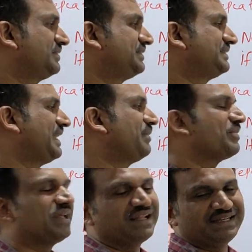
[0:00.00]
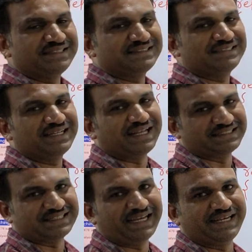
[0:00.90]
Same color is
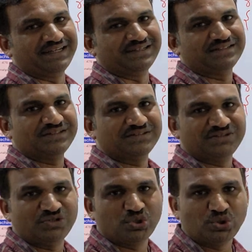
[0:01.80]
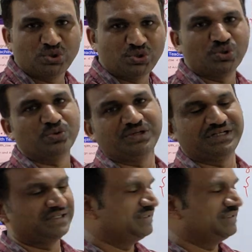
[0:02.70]
assigned. Don't.